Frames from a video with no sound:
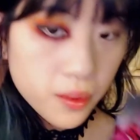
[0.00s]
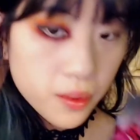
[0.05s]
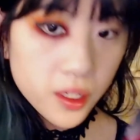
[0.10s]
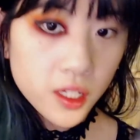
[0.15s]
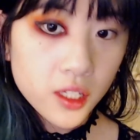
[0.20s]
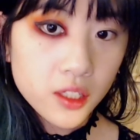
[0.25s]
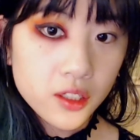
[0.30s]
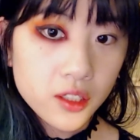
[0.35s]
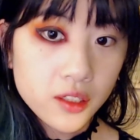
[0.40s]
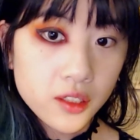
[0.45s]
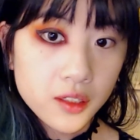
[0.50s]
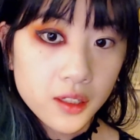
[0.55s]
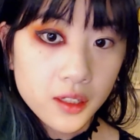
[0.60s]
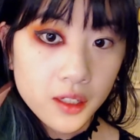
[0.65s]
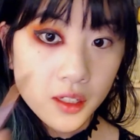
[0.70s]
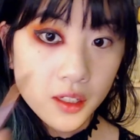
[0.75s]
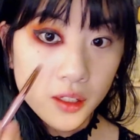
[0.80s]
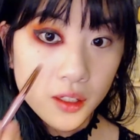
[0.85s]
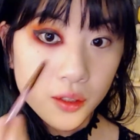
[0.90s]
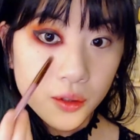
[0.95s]
Make sure that
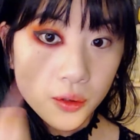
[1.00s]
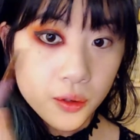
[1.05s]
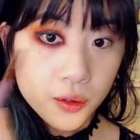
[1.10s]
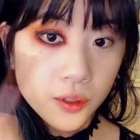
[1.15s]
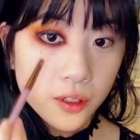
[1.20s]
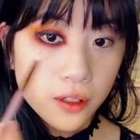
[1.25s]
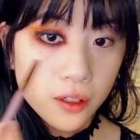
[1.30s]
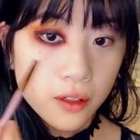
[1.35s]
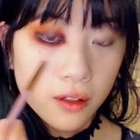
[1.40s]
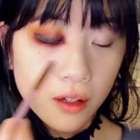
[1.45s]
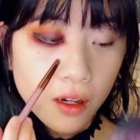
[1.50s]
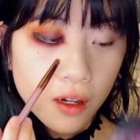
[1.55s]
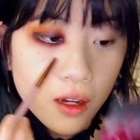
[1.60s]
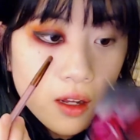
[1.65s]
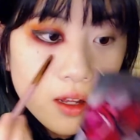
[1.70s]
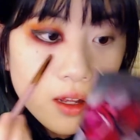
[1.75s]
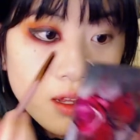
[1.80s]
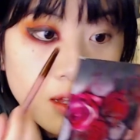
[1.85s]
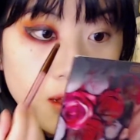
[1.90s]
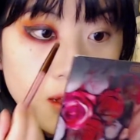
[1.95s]
the inner corner
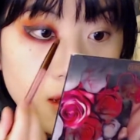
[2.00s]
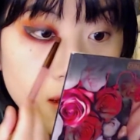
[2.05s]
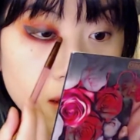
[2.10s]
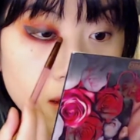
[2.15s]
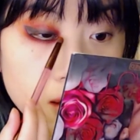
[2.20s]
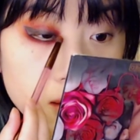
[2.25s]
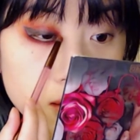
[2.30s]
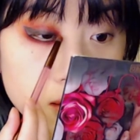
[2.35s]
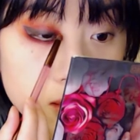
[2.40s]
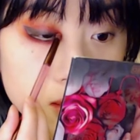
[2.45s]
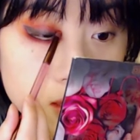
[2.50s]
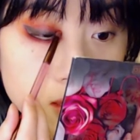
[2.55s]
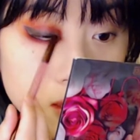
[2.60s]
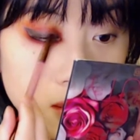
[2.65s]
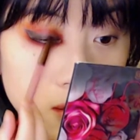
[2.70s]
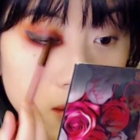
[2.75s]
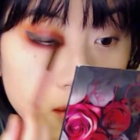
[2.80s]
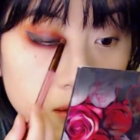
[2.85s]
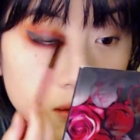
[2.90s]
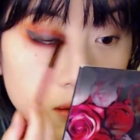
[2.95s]

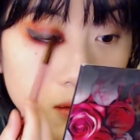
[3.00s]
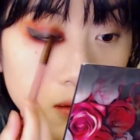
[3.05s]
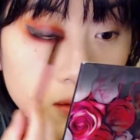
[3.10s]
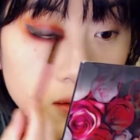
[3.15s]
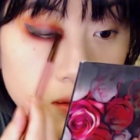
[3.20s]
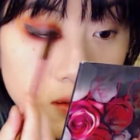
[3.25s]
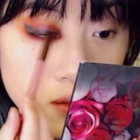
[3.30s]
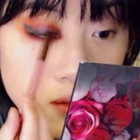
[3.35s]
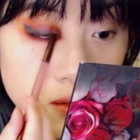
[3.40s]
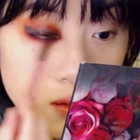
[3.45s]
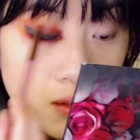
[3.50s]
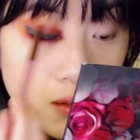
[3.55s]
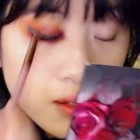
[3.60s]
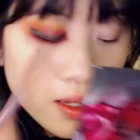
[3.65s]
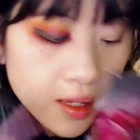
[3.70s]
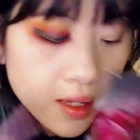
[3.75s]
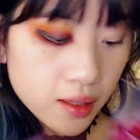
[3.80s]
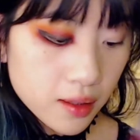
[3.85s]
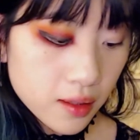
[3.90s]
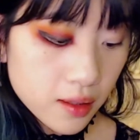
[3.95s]
also
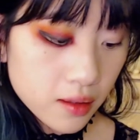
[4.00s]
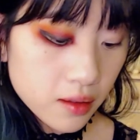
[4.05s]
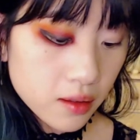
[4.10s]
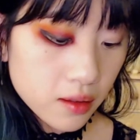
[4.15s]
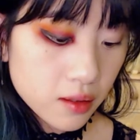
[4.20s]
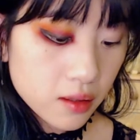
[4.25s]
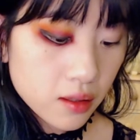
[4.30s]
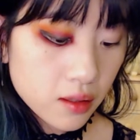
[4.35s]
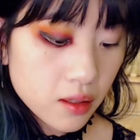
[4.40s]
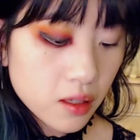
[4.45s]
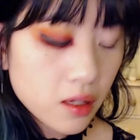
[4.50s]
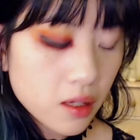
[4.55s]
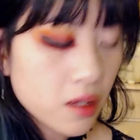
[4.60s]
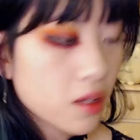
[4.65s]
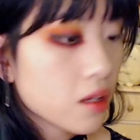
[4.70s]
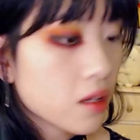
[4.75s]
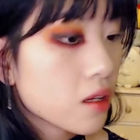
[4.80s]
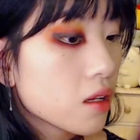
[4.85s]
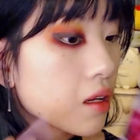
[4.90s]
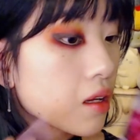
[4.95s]
fit.
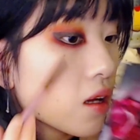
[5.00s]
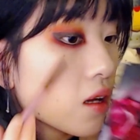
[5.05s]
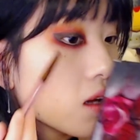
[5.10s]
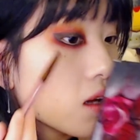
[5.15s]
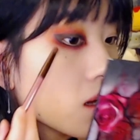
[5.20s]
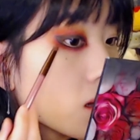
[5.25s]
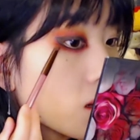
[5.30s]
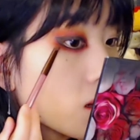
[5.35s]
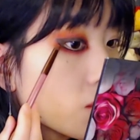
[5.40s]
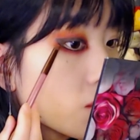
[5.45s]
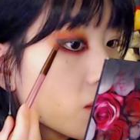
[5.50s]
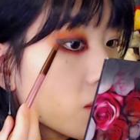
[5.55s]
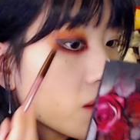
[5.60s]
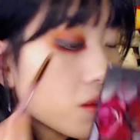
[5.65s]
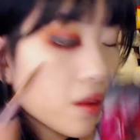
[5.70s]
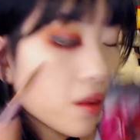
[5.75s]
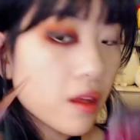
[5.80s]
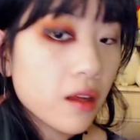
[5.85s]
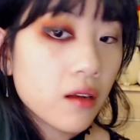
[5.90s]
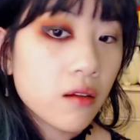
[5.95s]
And
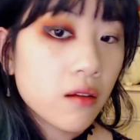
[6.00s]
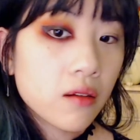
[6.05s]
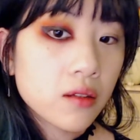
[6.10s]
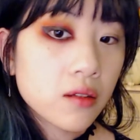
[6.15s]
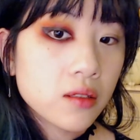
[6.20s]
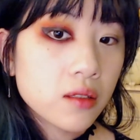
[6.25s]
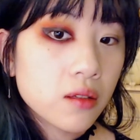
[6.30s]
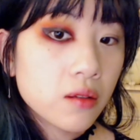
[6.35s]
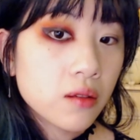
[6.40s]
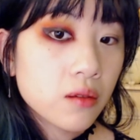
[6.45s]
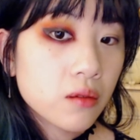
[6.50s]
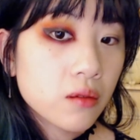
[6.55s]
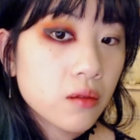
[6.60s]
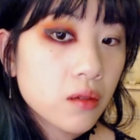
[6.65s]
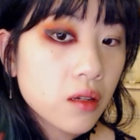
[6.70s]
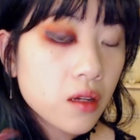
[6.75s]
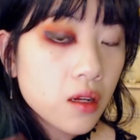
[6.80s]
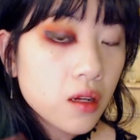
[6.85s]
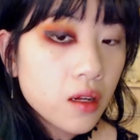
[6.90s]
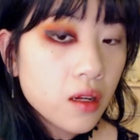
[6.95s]
then also,
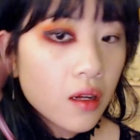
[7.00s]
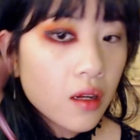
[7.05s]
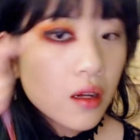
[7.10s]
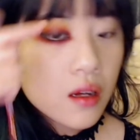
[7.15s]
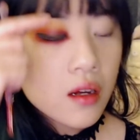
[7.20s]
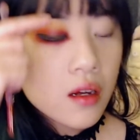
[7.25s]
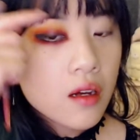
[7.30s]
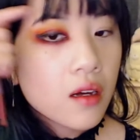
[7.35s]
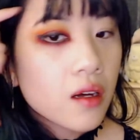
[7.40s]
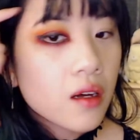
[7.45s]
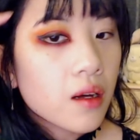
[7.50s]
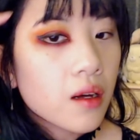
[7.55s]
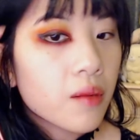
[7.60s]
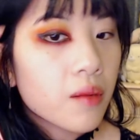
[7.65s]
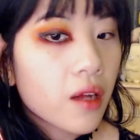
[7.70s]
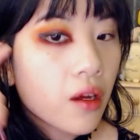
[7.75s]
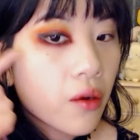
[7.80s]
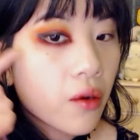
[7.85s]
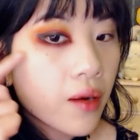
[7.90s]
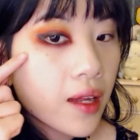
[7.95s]
I'm
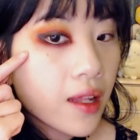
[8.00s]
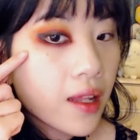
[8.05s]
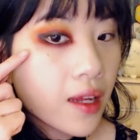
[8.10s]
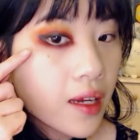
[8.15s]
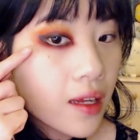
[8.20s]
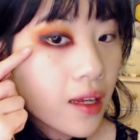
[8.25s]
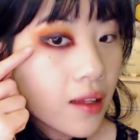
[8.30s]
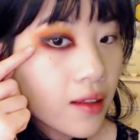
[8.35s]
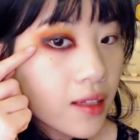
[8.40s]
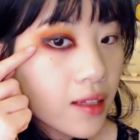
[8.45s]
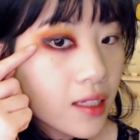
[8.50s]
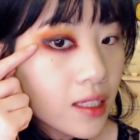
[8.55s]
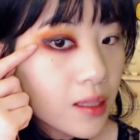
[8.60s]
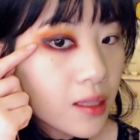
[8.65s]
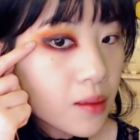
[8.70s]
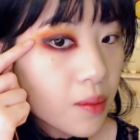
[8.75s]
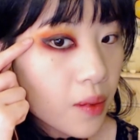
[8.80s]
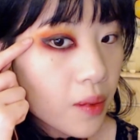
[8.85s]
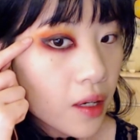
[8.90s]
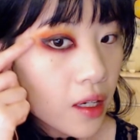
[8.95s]
not quite liking this
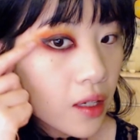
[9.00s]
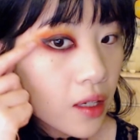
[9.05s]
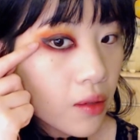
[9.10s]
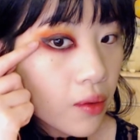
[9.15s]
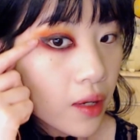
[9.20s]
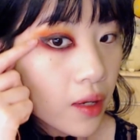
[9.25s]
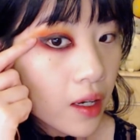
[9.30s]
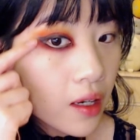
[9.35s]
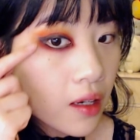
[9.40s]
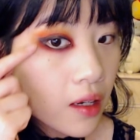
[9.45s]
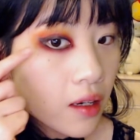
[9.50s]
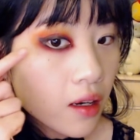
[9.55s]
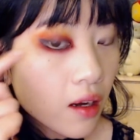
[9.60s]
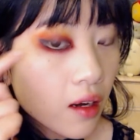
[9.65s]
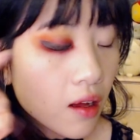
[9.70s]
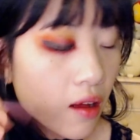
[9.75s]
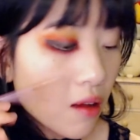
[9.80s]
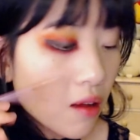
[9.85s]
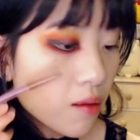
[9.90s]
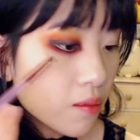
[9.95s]
part where
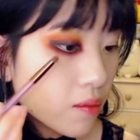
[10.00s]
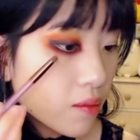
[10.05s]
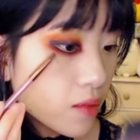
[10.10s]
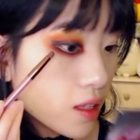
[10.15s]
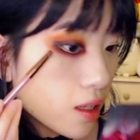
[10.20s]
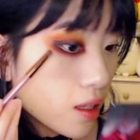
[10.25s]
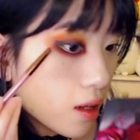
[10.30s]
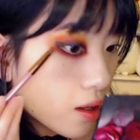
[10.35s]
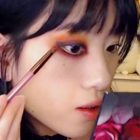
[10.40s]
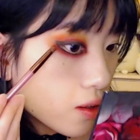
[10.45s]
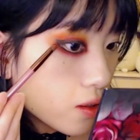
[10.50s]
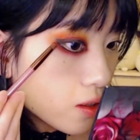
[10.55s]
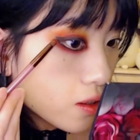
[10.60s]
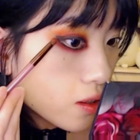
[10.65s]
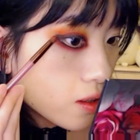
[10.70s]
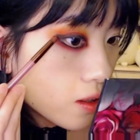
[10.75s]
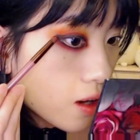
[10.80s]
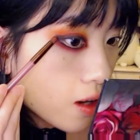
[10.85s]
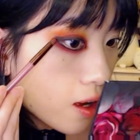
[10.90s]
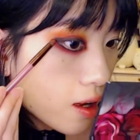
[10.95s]
the
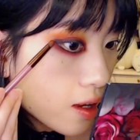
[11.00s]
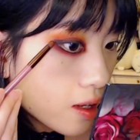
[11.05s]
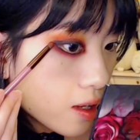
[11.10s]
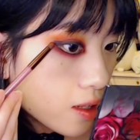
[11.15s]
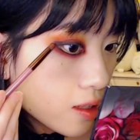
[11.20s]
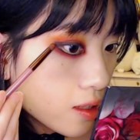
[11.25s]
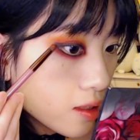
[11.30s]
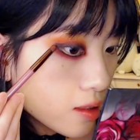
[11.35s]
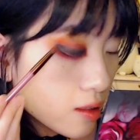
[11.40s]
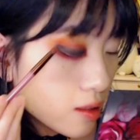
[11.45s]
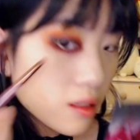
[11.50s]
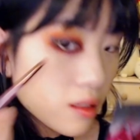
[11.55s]
under eye,